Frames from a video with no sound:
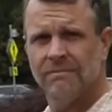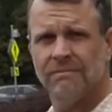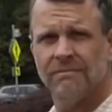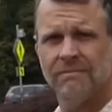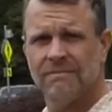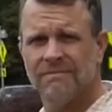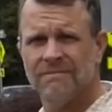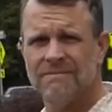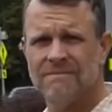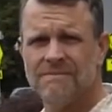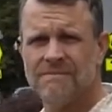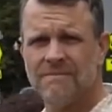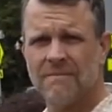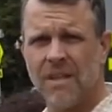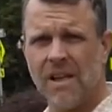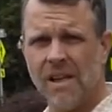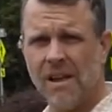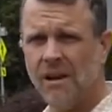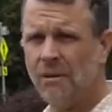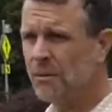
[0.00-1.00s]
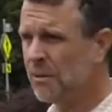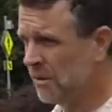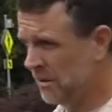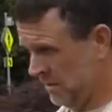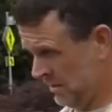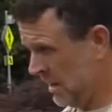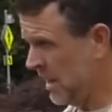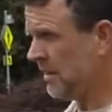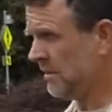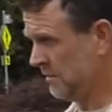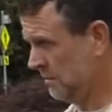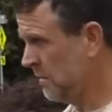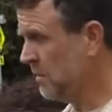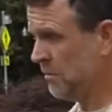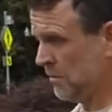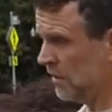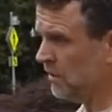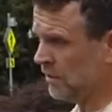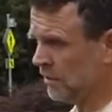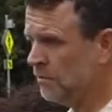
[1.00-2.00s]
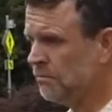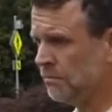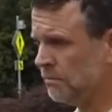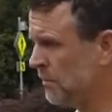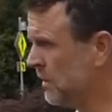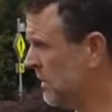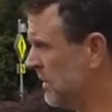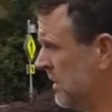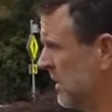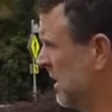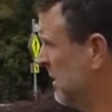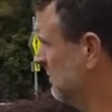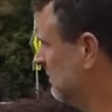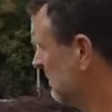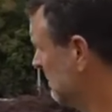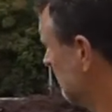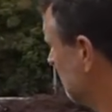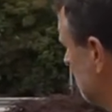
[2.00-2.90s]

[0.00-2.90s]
service. Uh, we, uh, we will, but uh,